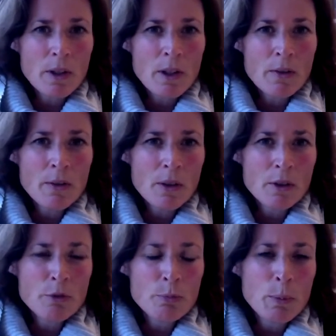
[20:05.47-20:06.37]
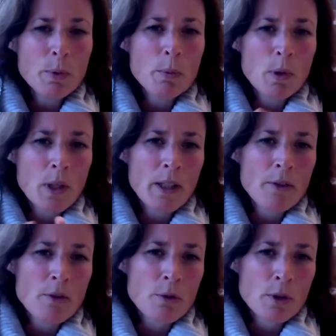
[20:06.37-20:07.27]
unknown if people would
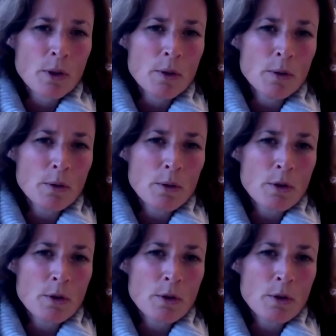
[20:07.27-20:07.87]
like to know.